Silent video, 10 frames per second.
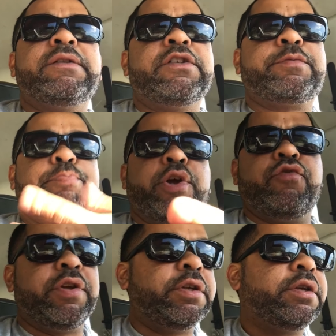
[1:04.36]
the
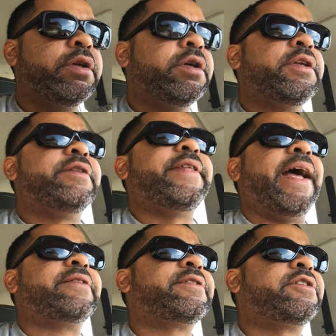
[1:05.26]
spirit.
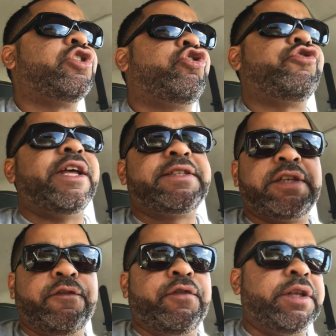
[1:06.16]
That's the
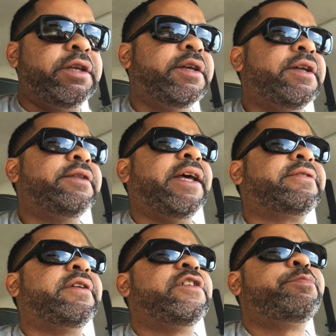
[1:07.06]
creativity. That's
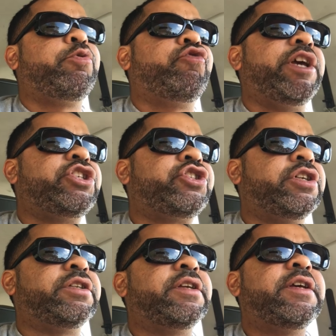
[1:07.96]
the
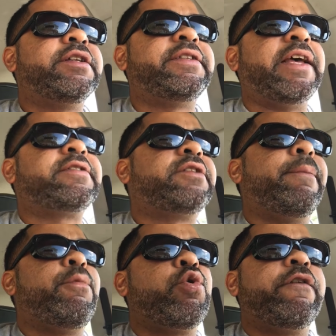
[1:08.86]
inspiration. That's
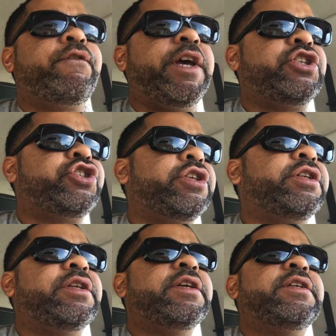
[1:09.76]
the
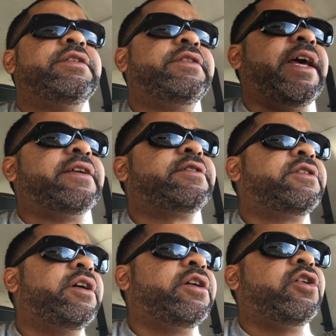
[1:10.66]
motivation. That's
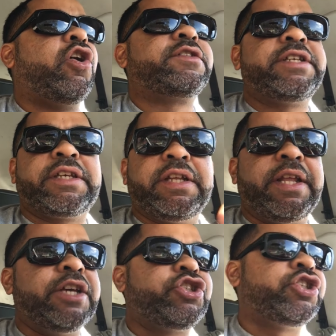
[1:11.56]
the
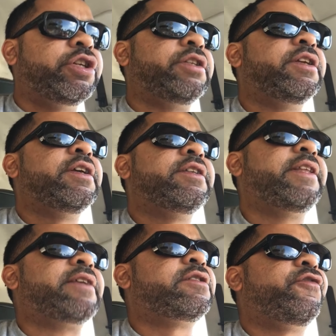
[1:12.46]
articulation.
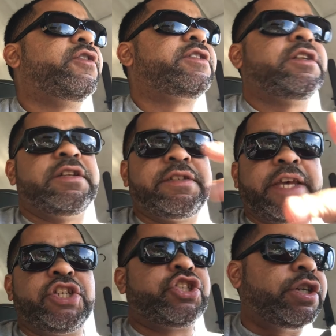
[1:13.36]
That's the
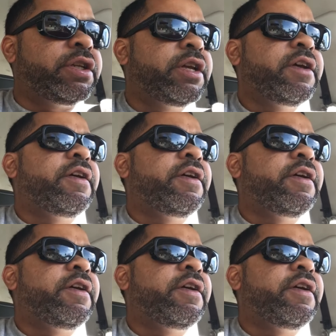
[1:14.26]
facilitation